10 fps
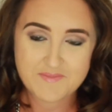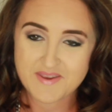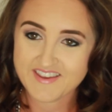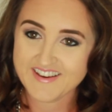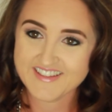
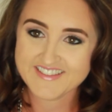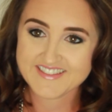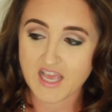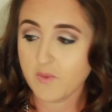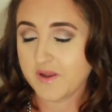because
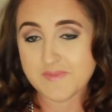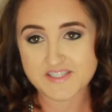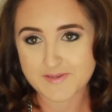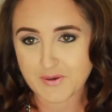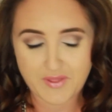I recommend
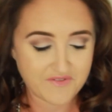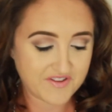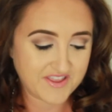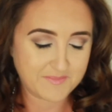this powder with everything,